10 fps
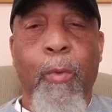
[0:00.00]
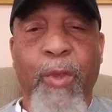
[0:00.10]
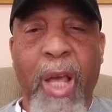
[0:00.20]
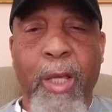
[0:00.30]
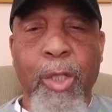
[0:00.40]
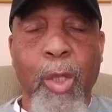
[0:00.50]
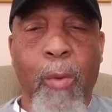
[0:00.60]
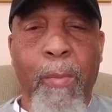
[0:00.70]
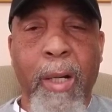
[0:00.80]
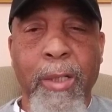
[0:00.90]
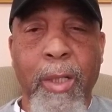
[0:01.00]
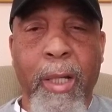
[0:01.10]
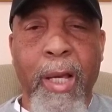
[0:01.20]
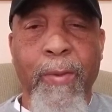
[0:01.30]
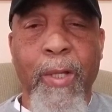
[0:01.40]
Thank you so much.
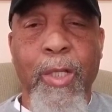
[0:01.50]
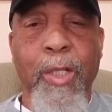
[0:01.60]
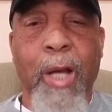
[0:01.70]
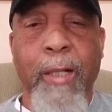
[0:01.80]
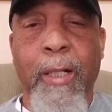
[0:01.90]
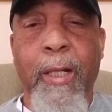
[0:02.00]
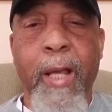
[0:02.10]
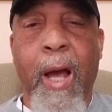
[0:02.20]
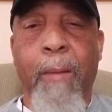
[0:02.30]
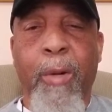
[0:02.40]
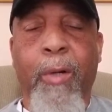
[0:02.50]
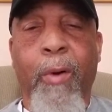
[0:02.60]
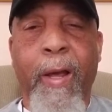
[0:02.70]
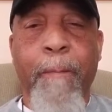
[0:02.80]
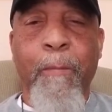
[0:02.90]
Again, this is Dr. Leon
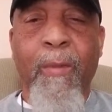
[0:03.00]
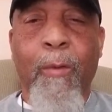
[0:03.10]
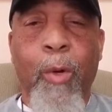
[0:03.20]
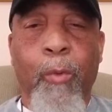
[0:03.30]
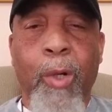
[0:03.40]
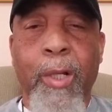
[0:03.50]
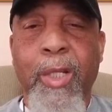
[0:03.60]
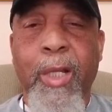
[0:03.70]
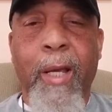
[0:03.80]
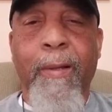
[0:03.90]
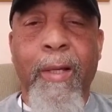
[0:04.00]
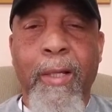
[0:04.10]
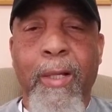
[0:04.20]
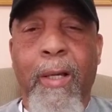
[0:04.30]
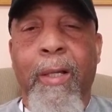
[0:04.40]
McCray with Real Estate,
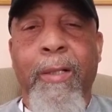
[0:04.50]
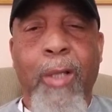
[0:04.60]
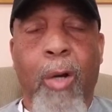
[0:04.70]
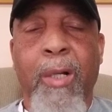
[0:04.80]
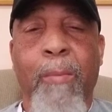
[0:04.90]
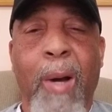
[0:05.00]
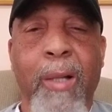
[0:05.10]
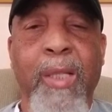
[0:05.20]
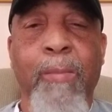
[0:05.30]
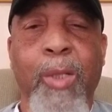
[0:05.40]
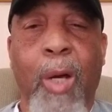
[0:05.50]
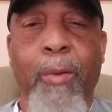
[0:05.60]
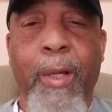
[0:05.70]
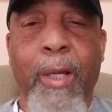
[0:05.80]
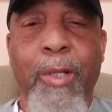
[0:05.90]
talking about some
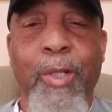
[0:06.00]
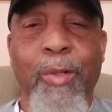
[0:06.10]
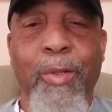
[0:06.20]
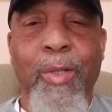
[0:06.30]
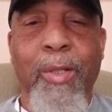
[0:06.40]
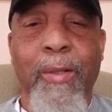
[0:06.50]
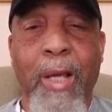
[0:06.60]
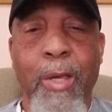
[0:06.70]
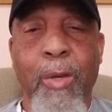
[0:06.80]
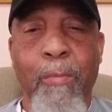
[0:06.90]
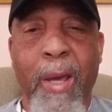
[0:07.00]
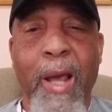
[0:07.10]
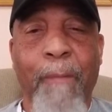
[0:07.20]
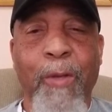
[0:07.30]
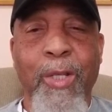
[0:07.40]
zoning issues that you may
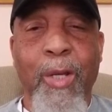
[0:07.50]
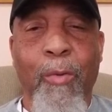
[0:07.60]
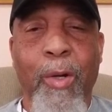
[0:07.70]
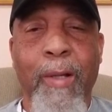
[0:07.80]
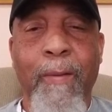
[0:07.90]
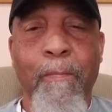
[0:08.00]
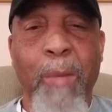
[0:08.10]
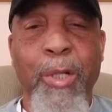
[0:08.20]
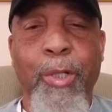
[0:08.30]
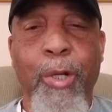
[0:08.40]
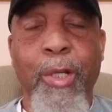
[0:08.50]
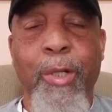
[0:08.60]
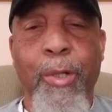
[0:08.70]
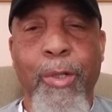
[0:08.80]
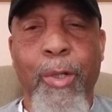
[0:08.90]
have to deal with. Make sure you
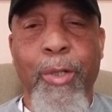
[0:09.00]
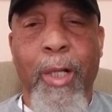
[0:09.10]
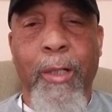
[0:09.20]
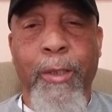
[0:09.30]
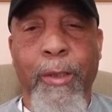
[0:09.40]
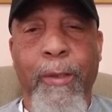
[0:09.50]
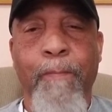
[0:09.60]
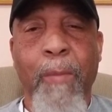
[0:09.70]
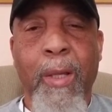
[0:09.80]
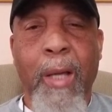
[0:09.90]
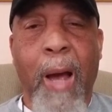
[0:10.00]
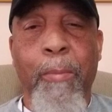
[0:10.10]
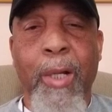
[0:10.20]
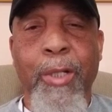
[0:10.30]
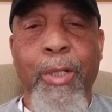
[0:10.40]
do your due diligence. God
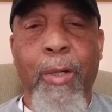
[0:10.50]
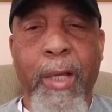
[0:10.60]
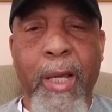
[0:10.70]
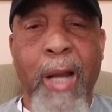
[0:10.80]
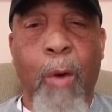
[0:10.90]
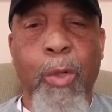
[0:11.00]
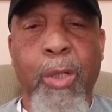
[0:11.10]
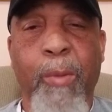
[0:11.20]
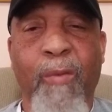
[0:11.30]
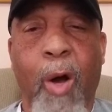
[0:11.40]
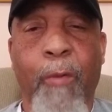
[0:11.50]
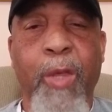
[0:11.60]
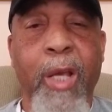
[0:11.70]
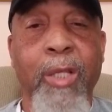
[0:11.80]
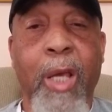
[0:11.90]
bless you. Again, I wish above all
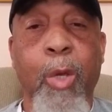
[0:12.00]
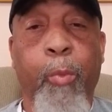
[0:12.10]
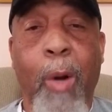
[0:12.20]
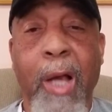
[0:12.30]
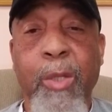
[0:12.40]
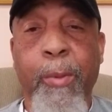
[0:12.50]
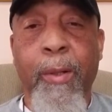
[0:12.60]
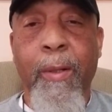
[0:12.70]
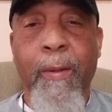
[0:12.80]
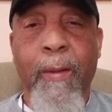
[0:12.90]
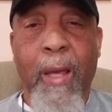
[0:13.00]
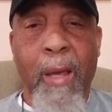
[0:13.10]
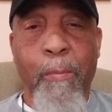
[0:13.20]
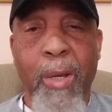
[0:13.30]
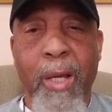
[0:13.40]
things that you prosper
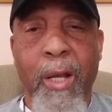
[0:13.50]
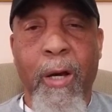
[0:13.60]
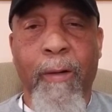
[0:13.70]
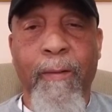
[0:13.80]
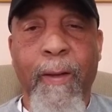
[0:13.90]
and be in health,